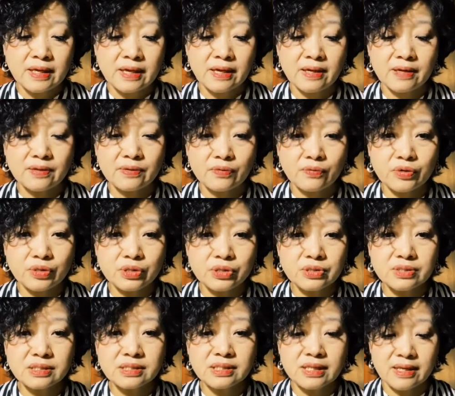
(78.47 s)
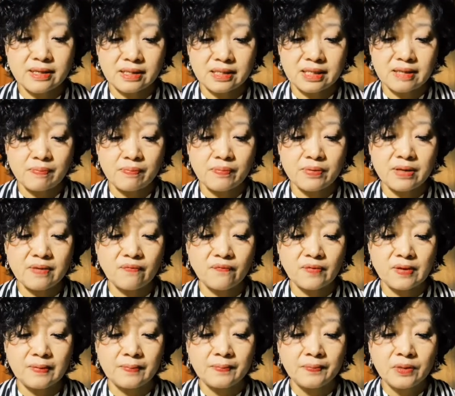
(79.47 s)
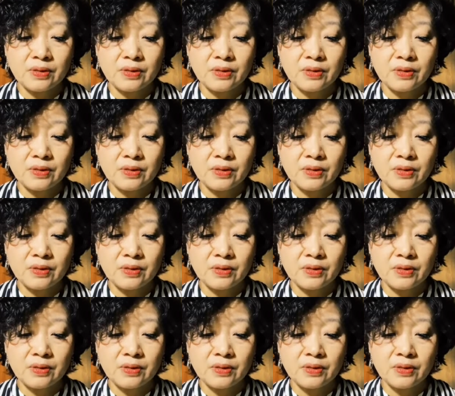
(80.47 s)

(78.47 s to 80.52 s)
uh, questions, and debriefing.